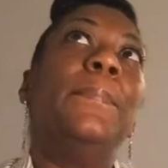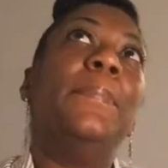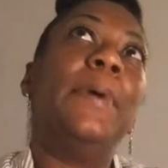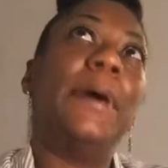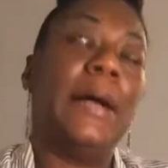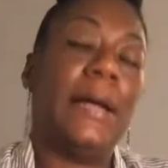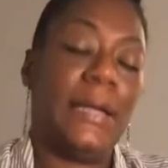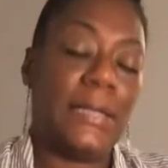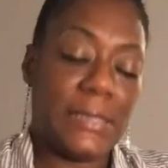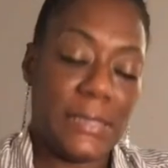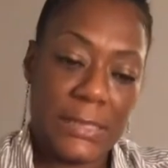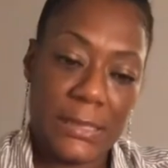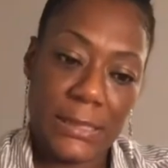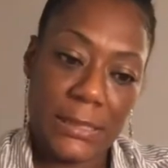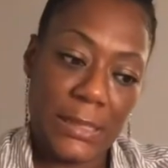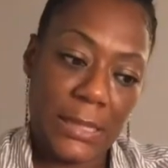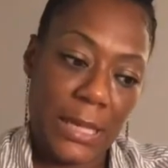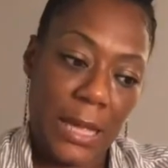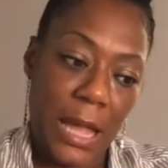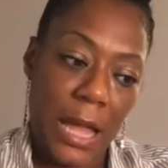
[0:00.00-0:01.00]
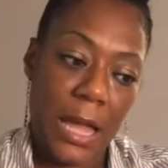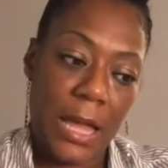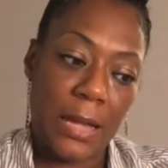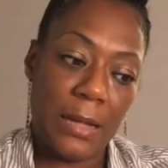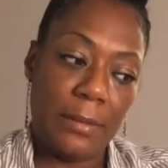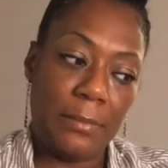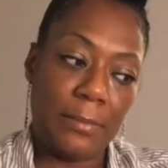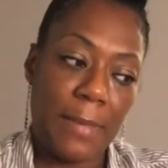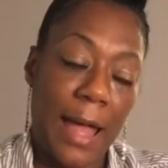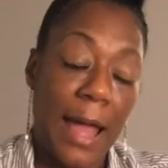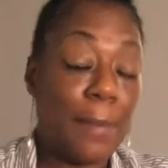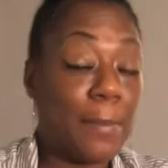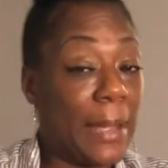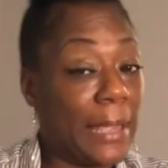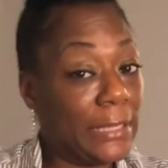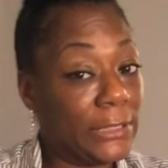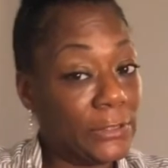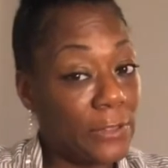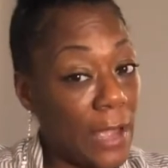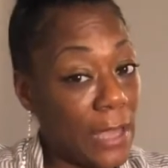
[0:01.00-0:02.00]
But I
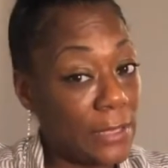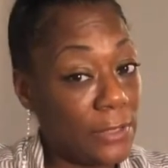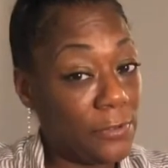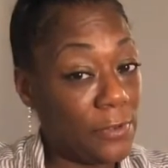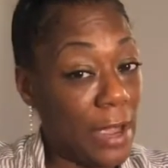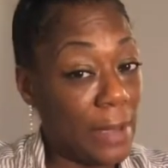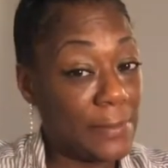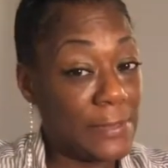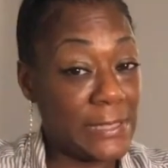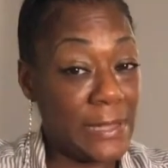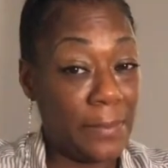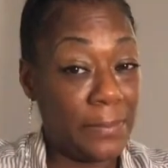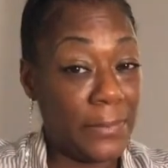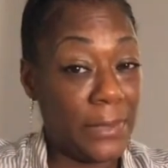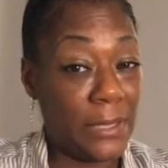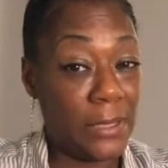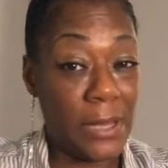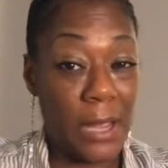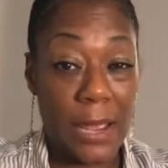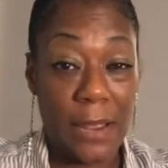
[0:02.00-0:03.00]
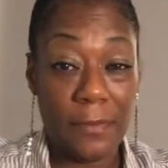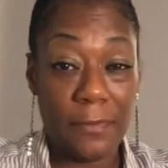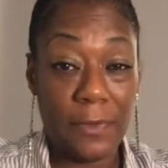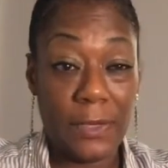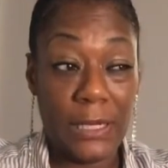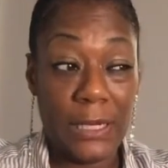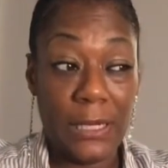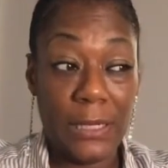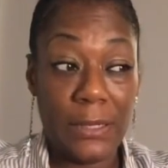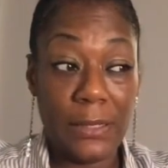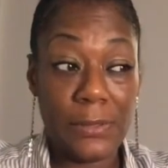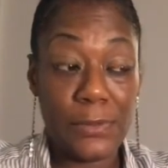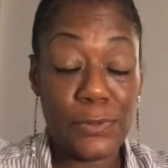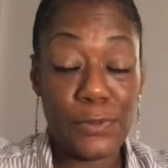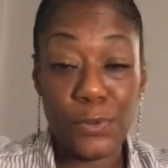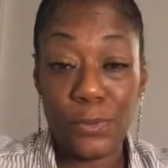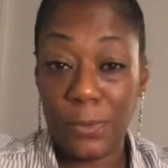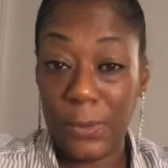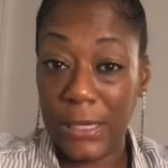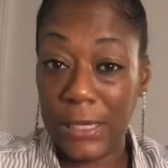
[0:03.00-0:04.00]
might try to drop something every
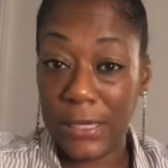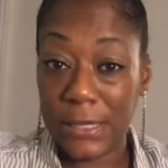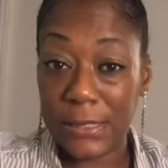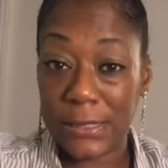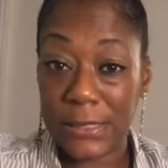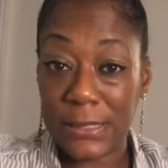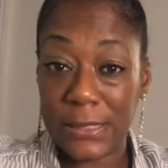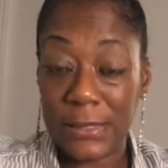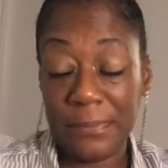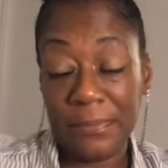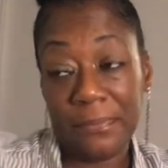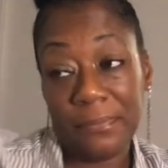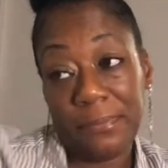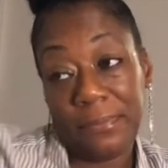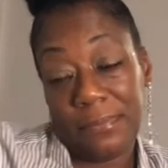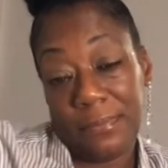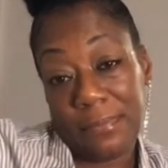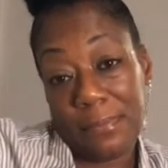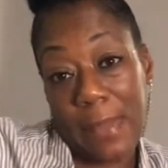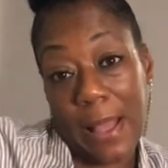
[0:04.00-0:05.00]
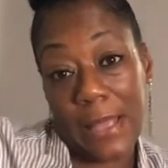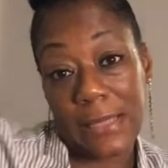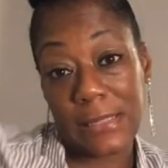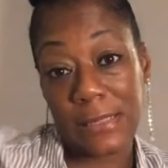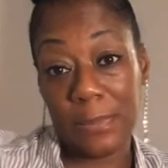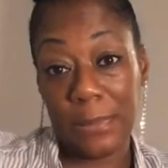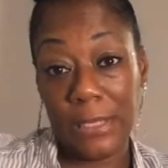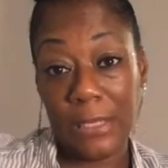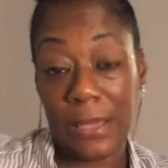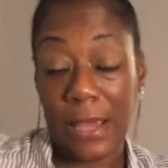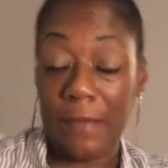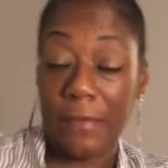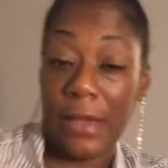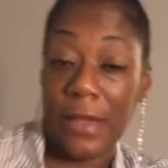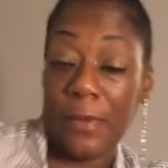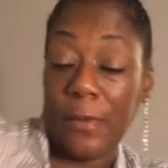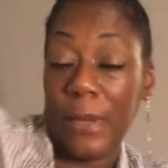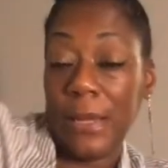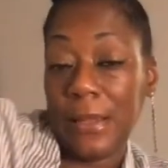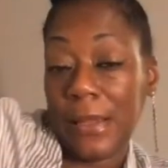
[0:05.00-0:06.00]
2 weeks, possibly every other
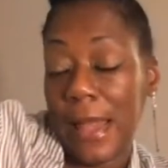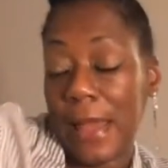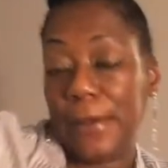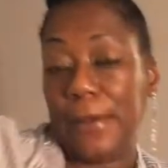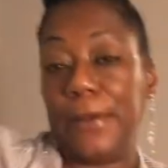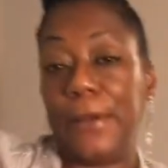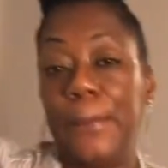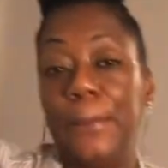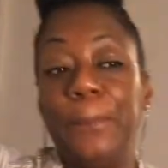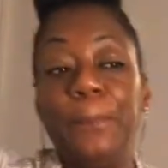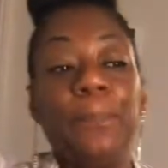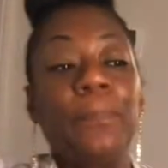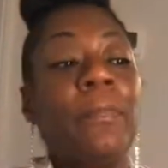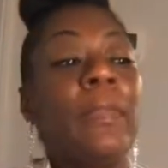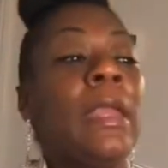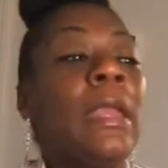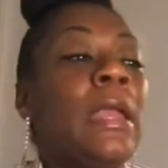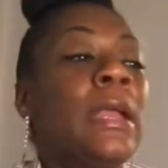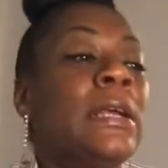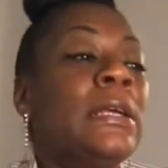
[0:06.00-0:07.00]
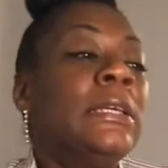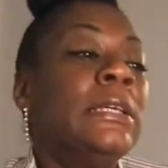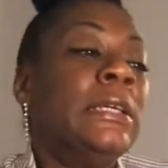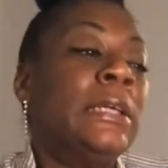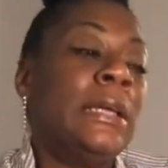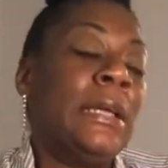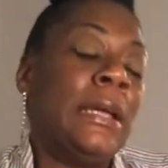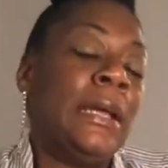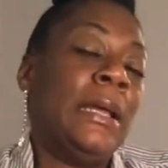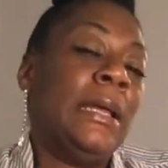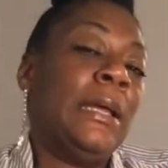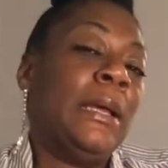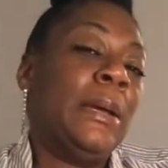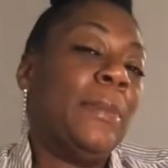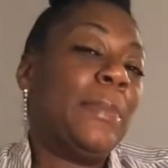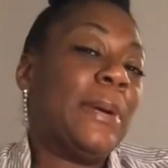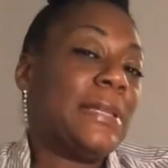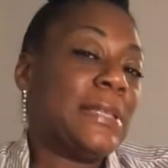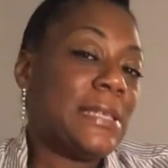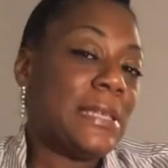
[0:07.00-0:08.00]
week. I don't know.
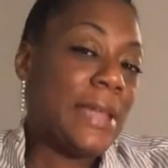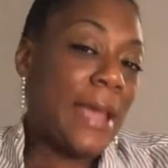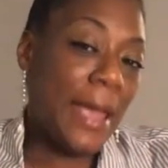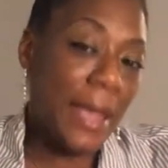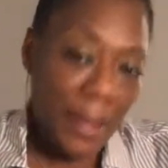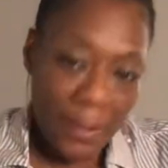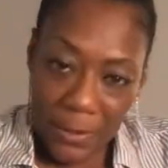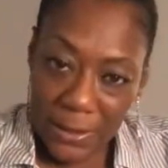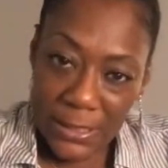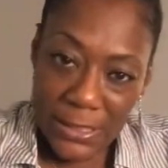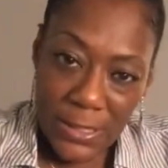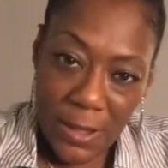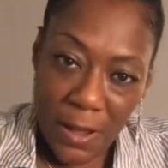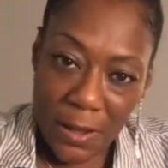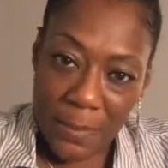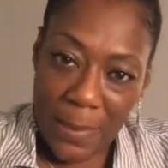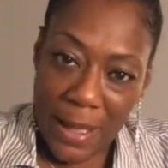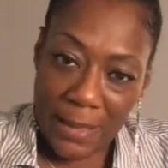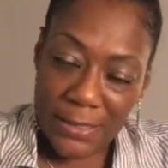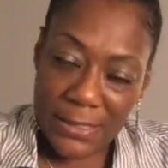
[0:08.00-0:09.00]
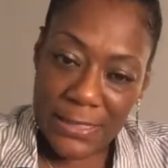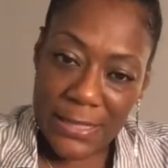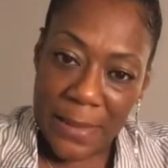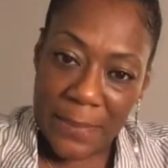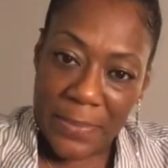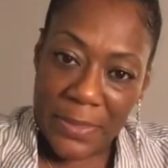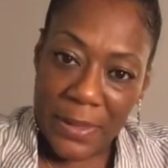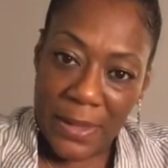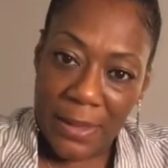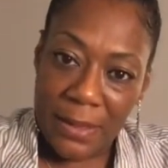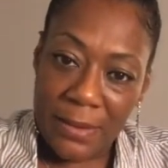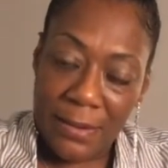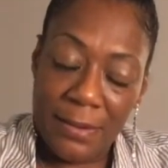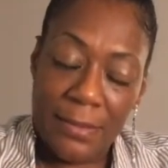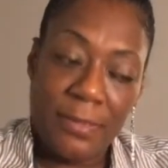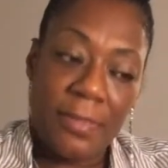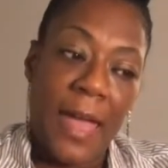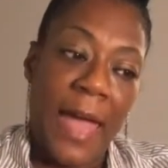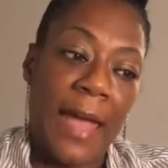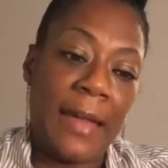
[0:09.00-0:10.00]
But today I want to talk about something
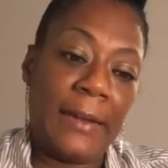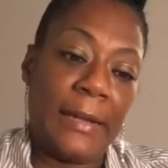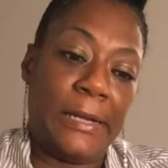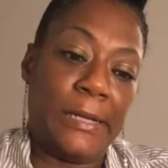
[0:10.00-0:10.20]
that